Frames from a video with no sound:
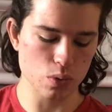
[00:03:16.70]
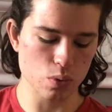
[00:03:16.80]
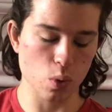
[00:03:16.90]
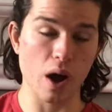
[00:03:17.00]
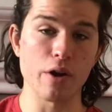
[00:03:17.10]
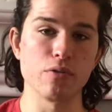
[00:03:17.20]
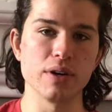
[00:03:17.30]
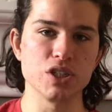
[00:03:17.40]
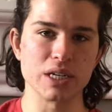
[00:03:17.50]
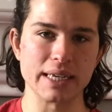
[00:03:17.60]
what I
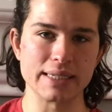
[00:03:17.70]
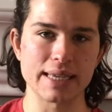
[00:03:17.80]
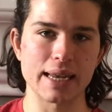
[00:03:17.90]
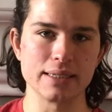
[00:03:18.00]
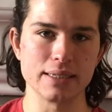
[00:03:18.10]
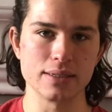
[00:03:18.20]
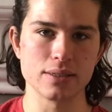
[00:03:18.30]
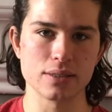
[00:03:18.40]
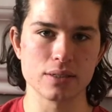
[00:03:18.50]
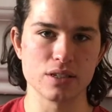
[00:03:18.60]
originally intended
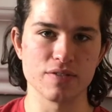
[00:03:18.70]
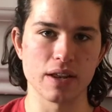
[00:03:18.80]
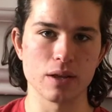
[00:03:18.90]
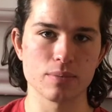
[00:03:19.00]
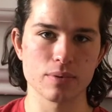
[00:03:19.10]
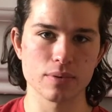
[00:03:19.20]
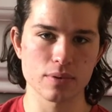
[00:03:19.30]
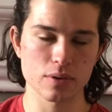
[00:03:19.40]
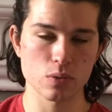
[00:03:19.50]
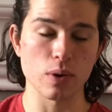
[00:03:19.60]
to develop,
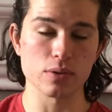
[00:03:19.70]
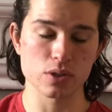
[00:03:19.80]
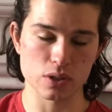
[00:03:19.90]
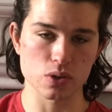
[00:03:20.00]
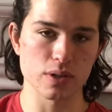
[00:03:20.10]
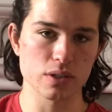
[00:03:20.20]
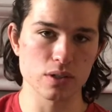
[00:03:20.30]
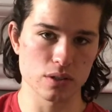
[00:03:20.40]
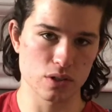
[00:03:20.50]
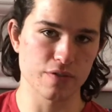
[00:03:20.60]

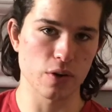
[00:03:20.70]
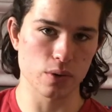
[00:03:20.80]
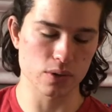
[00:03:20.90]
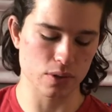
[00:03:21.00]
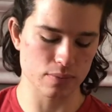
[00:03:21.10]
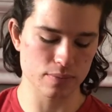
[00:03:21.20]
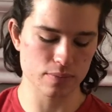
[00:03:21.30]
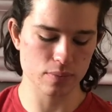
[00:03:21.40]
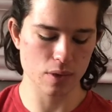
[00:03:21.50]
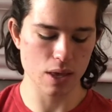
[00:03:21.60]
to focus on.
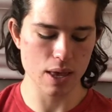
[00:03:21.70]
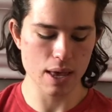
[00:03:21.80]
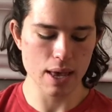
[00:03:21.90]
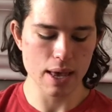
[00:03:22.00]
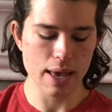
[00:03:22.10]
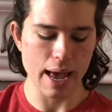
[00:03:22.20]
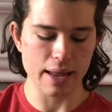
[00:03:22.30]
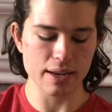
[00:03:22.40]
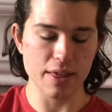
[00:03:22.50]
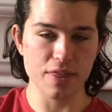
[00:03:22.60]

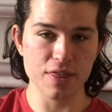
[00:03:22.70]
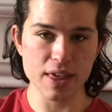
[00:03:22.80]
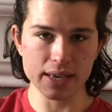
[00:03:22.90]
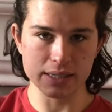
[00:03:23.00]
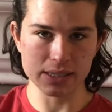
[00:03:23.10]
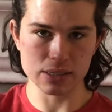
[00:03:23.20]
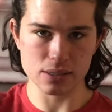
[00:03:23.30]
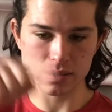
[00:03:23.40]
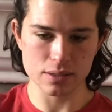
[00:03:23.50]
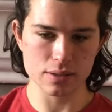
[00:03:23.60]
And this
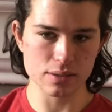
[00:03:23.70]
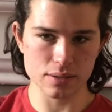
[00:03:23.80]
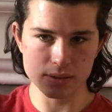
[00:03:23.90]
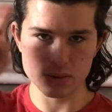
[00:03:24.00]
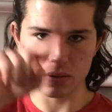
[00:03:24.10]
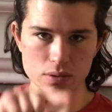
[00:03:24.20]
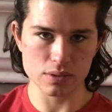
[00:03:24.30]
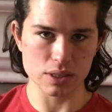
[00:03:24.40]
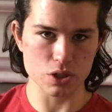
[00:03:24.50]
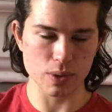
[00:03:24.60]

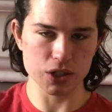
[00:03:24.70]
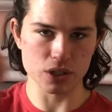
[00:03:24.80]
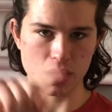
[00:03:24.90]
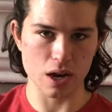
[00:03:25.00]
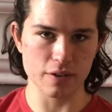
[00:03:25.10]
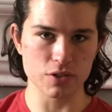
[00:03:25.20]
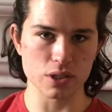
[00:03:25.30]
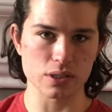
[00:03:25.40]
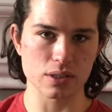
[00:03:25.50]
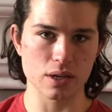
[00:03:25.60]
situation that I've
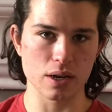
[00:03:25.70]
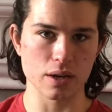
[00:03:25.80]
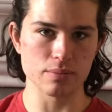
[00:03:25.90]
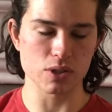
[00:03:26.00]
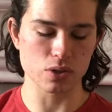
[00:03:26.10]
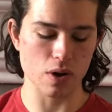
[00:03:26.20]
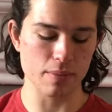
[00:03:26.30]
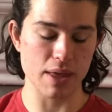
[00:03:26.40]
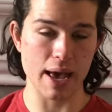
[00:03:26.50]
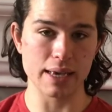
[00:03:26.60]
just
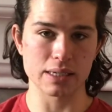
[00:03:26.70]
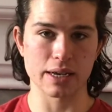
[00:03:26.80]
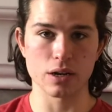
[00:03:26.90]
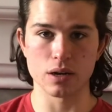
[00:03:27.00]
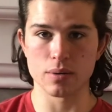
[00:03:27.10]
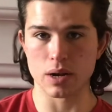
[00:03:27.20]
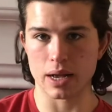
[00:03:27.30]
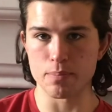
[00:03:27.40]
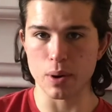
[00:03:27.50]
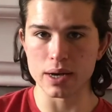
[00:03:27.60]
described there is like
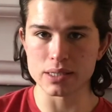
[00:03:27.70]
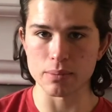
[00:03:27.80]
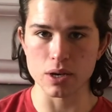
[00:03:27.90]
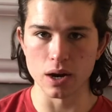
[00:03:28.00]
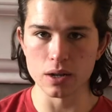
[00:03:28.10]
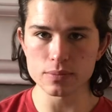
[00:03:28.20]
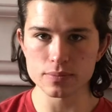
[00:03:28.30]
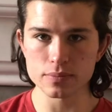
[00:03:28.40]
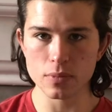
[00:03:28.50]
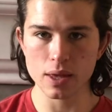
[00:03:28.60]
a bicep curl.
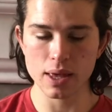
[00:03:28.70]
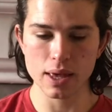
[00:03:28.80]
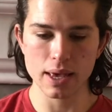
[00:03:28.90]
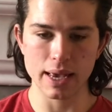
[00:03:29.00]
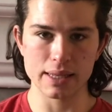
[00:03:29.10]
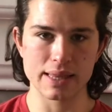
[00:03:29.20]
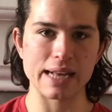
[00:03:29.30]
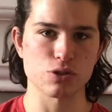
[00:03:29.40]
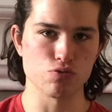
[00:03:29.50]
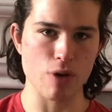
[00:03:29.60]

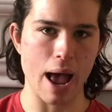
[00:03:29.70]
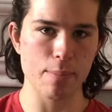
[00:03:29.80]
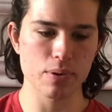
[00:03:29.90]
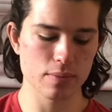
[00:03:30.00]
That's a rep.